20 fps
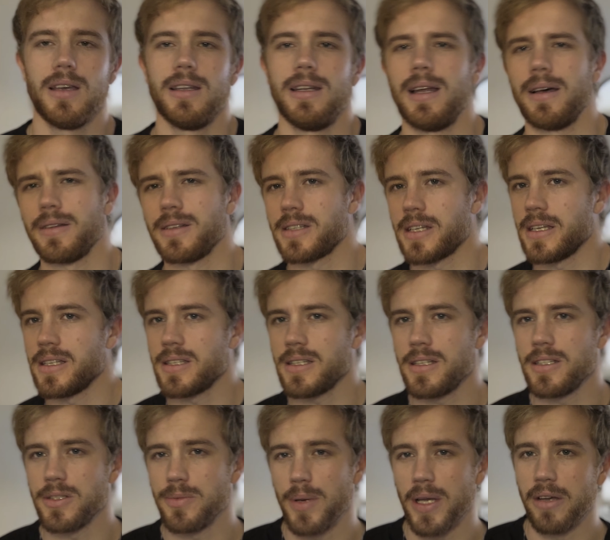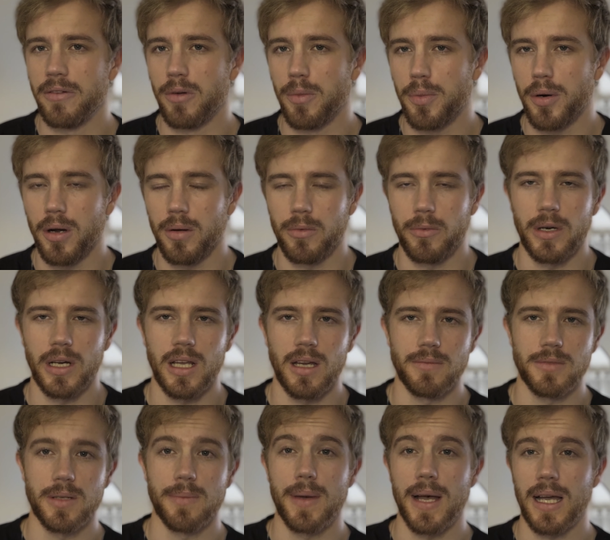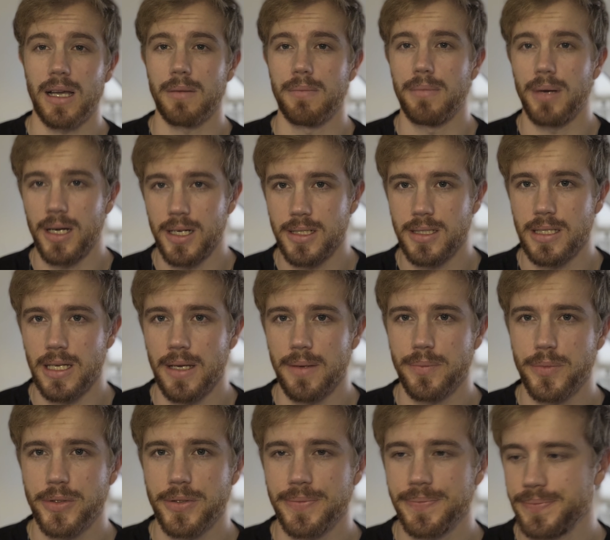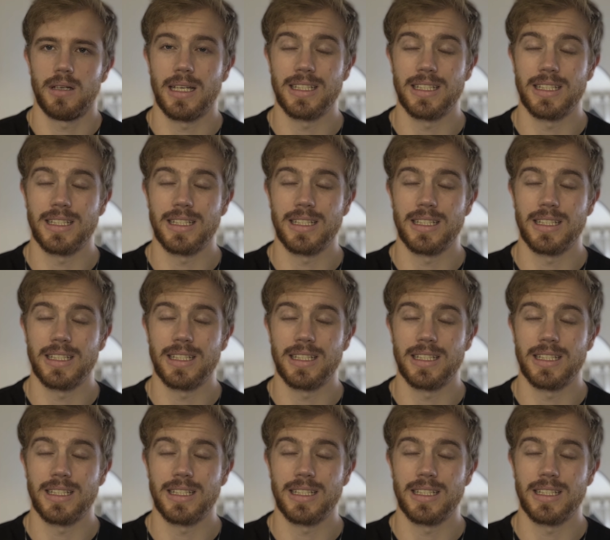Now, this isn't as big of a problem when it comes to back and biceps,